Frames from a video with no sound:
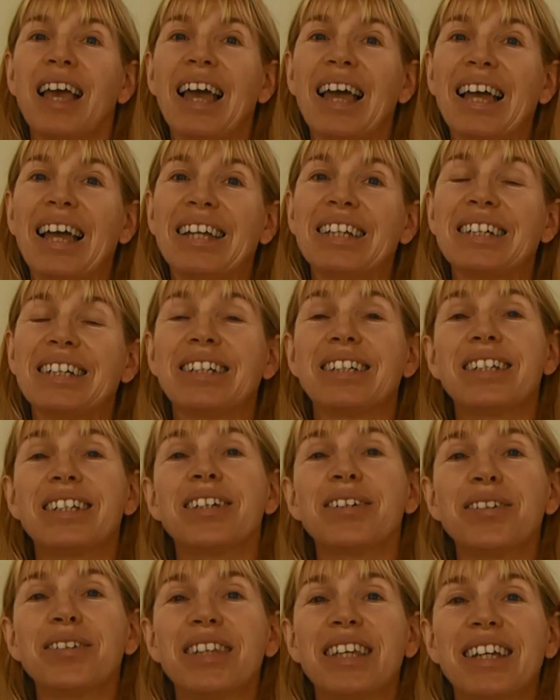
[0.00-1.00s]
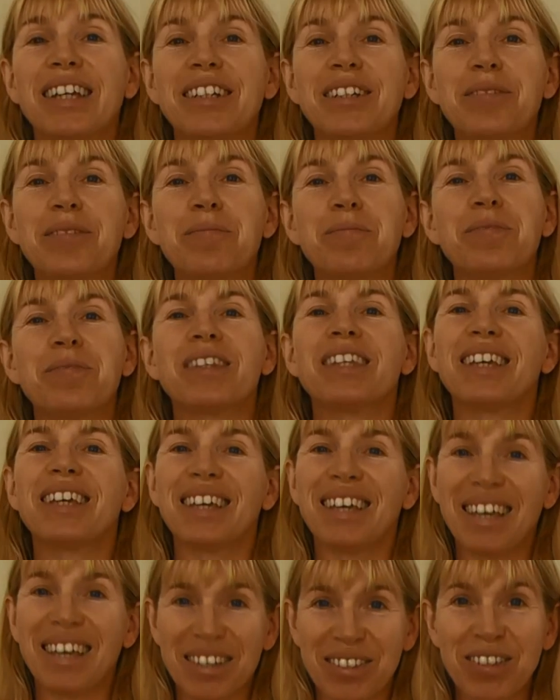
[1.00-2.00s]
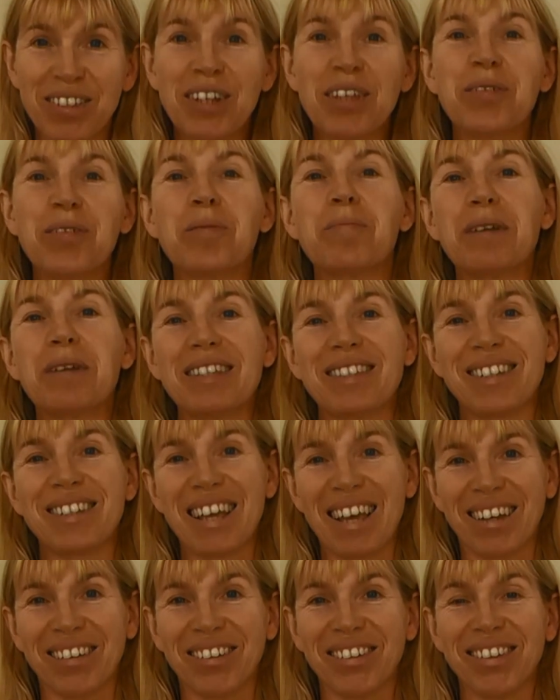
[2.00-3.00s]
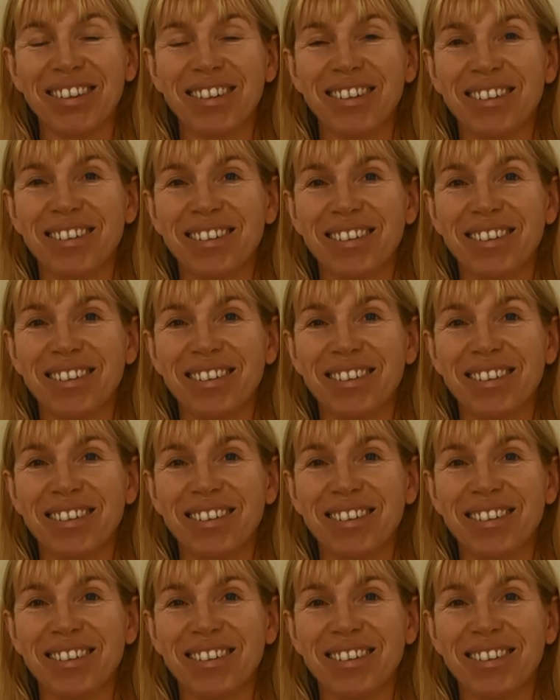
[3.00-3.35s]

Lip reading: and until then, here's to your best health.